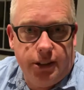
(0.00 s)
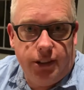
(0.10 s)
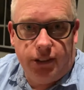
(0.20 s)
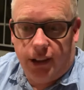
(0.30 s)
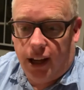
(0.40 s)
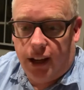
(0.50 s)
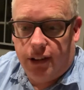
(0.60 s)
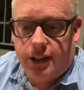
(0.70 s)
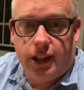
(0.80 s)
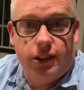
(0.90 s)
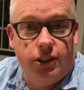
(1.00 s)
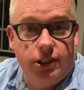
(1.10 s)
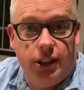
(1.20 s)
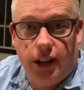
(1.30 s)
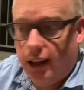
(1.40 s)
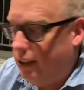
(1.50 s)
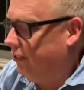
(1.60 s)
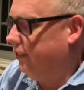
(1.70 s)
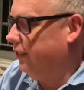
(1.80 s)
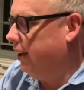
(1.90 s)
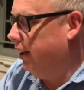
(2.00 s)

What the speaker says: discount at The Good Guys,